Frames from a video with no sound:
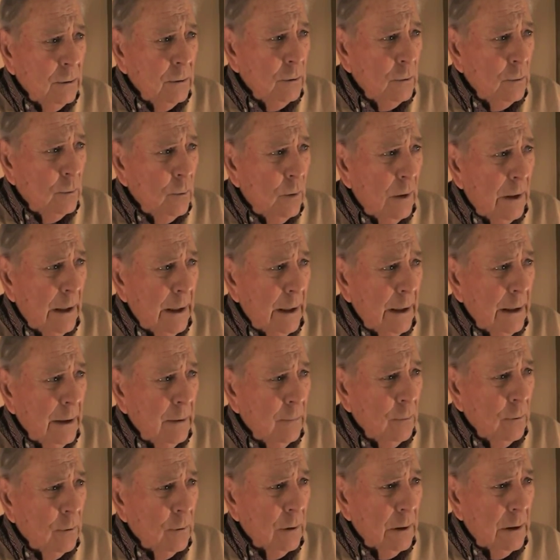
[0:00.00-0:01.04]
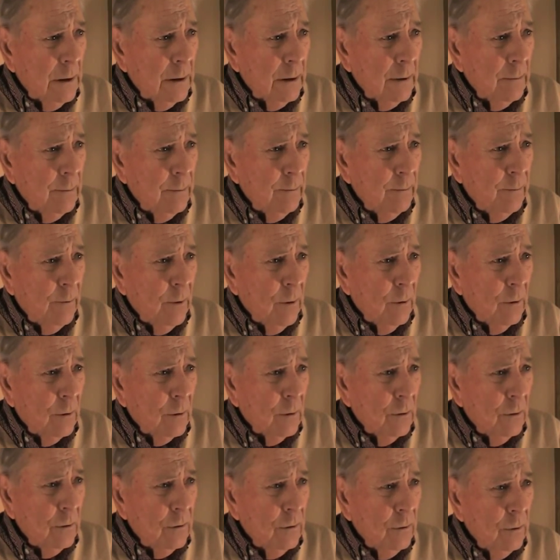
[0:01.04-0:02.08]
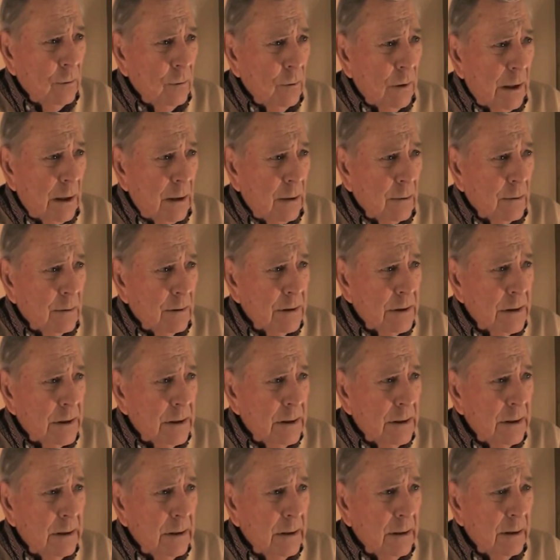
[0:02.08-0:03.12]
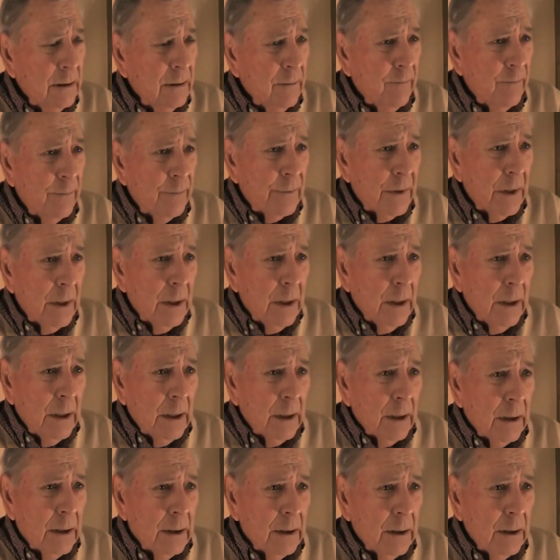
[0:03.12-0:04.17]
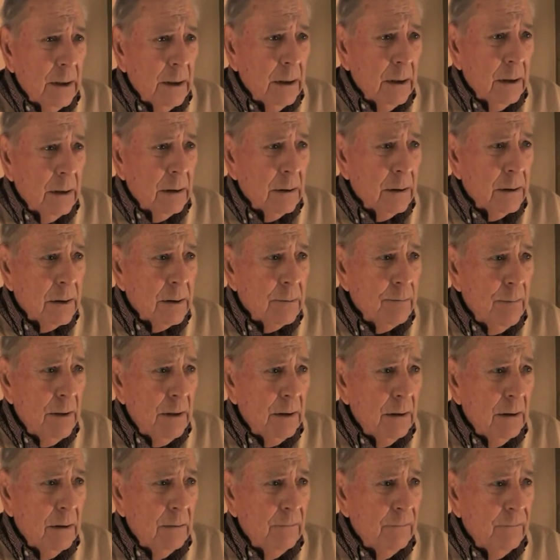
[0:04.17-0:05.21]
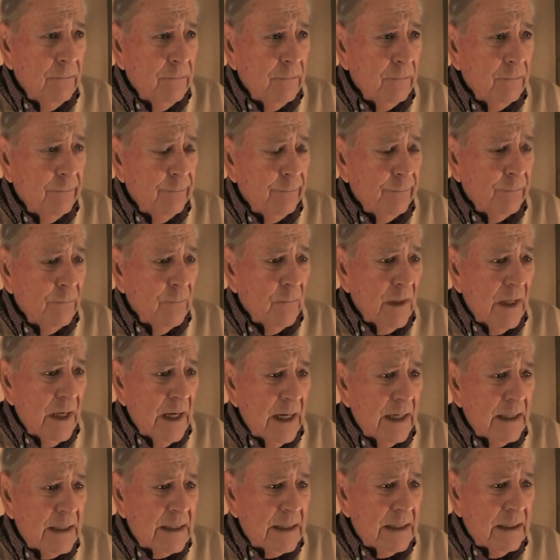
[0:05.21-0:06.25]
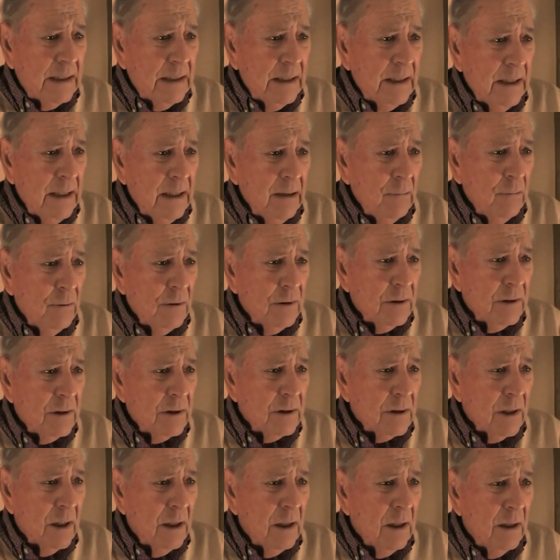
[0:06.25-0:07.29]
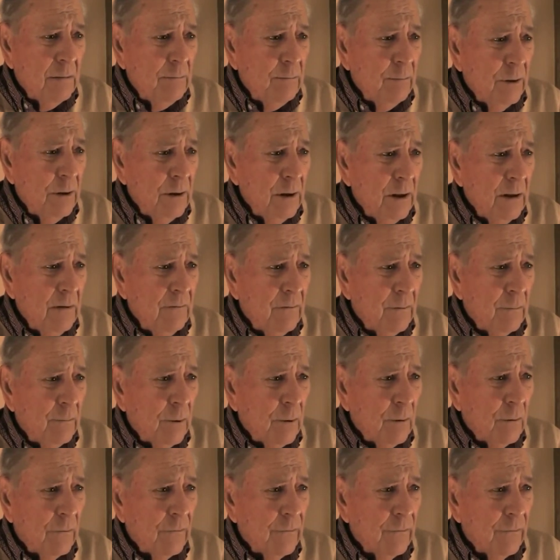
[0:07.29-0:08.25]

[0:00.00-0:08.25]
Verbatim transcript: Hawaii, and we were out a good 2 hours, and the smell of gasoline was unbelievable.